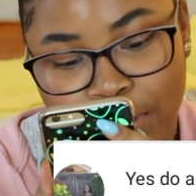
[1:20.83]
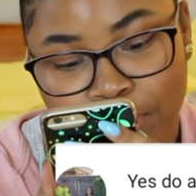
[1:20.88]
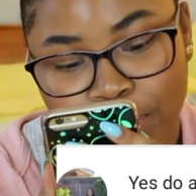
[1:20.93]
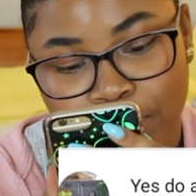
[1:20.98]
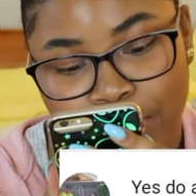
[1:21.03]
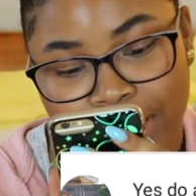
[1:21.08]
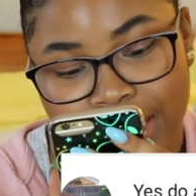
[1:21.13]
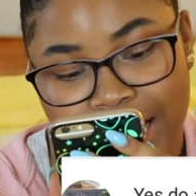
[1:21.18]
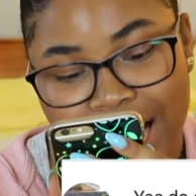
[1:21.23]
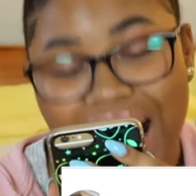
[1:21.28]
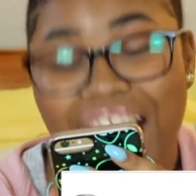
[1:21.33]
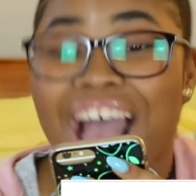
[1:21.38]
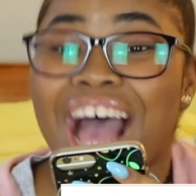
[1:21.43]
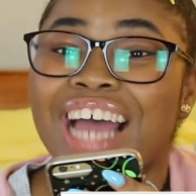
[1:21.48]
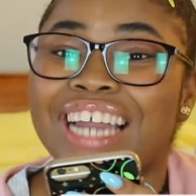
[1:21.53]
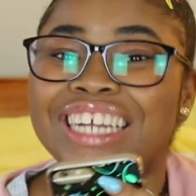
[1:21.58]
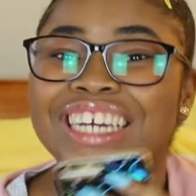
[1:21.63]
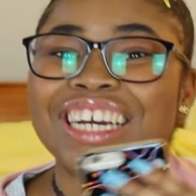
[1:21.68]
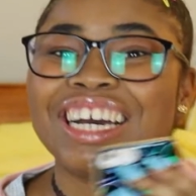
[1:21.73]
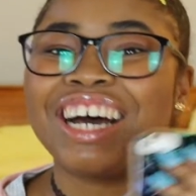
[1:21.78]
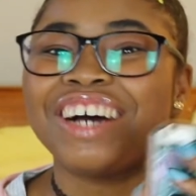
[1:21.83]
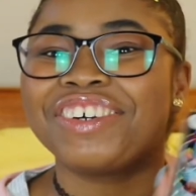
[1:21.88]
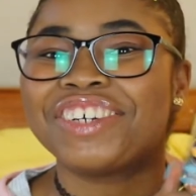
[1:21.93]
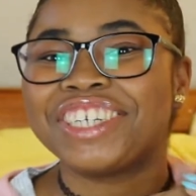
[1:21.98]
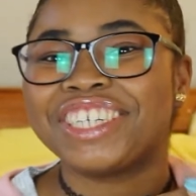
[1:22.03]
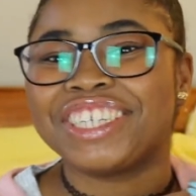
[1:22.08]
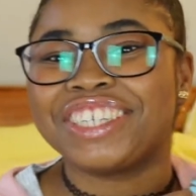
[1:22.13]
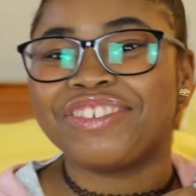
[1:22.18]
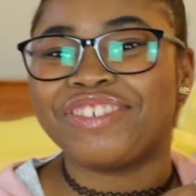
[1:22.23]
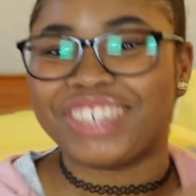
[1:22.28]

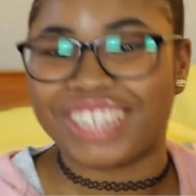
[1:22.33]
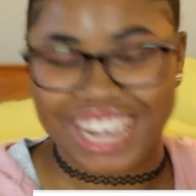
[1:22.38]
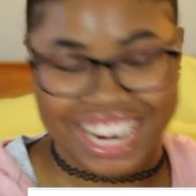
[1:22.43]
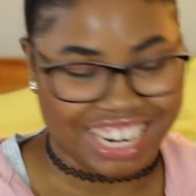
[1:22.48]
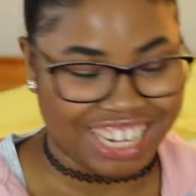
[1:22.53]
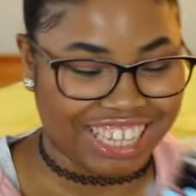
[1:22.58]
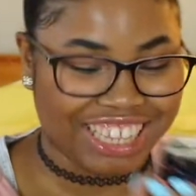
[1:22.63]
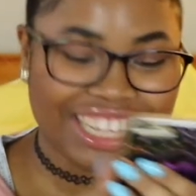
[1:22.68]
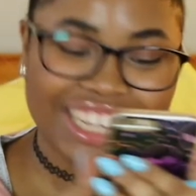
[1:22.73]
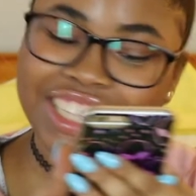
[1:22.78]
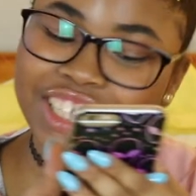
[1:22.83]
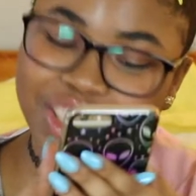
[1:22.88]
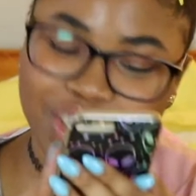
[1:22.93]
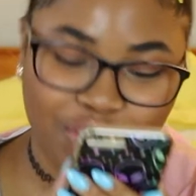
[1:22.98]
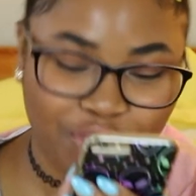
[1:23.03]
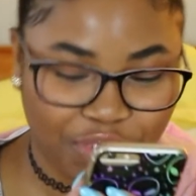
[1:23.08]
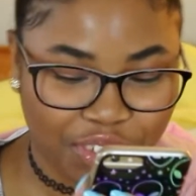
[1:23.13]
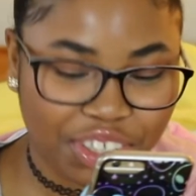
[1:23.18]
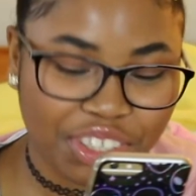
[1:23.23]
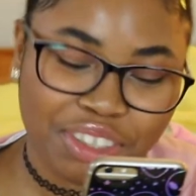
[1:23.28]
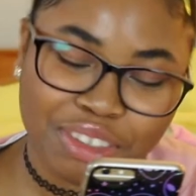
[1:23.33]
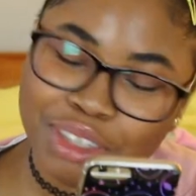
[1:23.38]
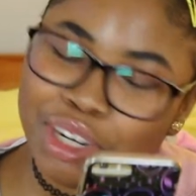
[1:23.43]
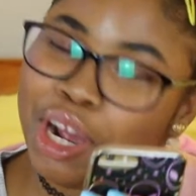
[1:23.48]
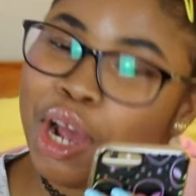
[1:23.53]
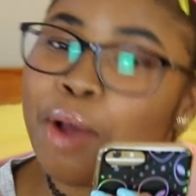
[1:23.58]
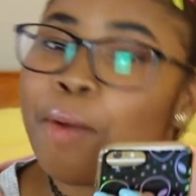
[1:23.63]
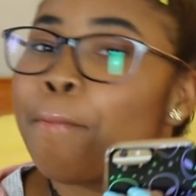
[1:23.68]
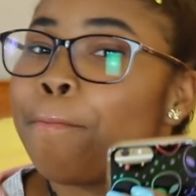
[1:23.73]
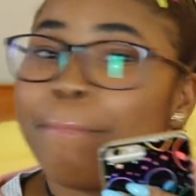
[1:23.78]
Rihanna, thank you for
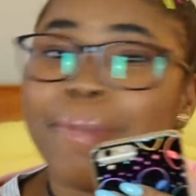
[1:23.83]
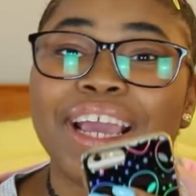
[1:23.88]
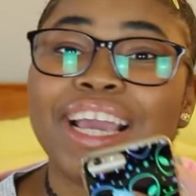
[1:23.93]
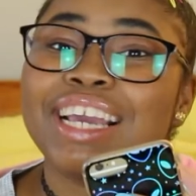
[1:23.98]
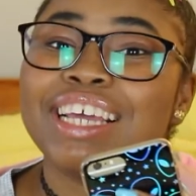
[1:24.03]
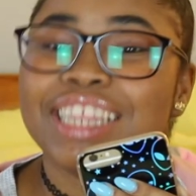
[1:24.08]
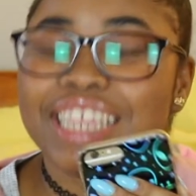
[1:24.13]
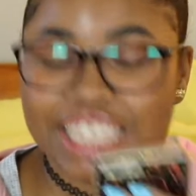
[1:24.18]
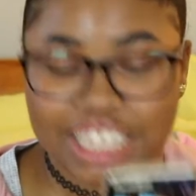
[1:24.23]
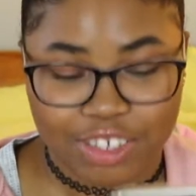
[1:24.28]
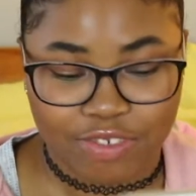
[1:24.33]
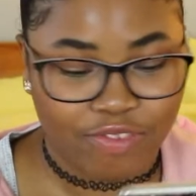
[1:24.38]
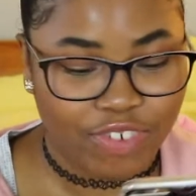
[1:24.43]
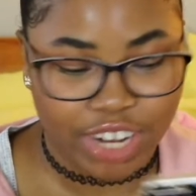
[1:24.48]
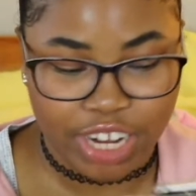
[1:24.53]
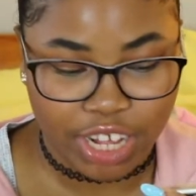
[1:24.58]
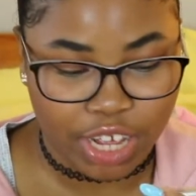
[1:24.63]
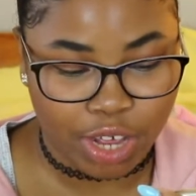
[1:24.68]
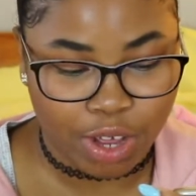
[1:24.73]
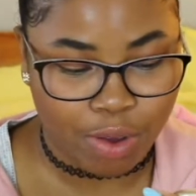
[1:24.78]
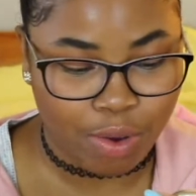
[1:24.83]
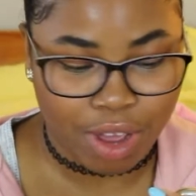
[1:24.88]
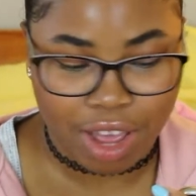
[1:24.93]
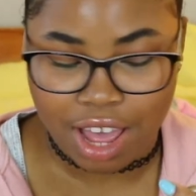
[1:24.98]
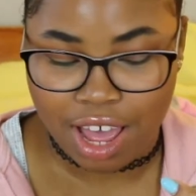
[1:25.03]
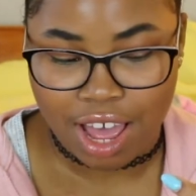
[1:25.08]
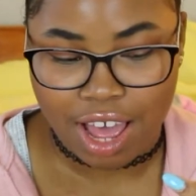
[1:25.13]
making this video